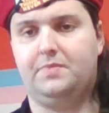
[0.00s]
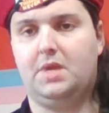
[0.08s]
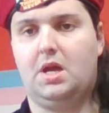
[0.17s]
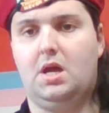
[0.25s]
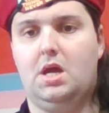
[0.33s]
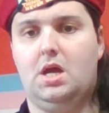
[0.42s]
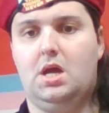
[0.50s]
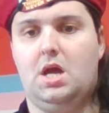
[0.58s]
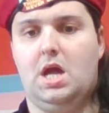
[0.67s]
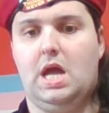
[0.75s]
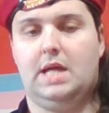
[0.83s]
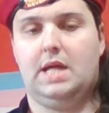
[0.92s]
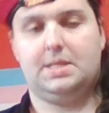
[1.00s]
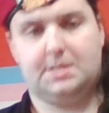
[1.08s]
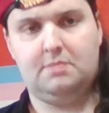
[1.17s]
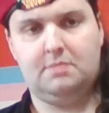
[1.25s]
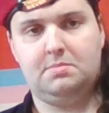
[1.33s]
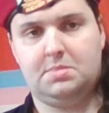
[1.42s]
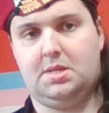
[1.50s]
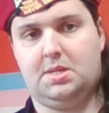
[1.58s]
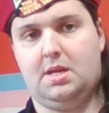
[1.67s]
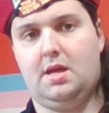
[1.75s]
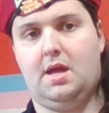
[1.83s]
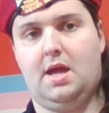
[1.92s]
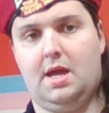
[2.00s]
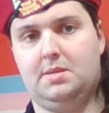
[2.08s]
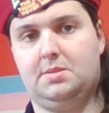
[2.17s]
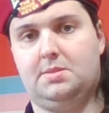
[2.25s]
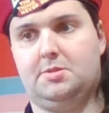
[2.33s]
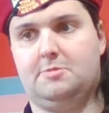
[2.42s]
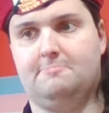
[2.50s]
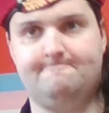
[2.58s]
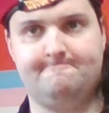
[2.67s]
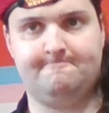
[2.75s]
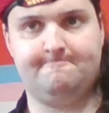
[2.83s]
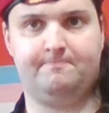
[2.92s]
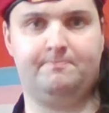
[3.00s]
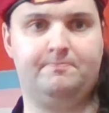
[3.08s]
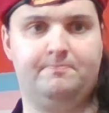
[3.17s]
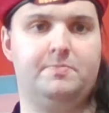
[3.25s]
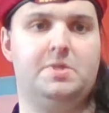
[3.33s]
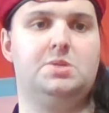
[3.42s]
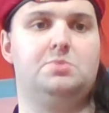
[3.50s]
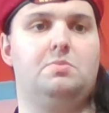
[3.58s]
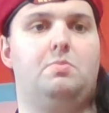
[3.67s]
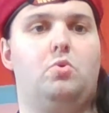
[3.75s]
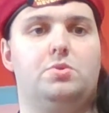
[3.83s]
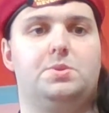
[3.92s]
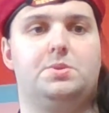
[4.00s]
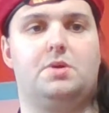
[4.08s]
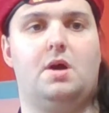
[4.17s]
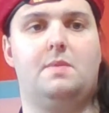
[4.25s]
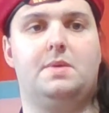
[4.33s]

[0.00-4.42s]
It seems as these reports are coming out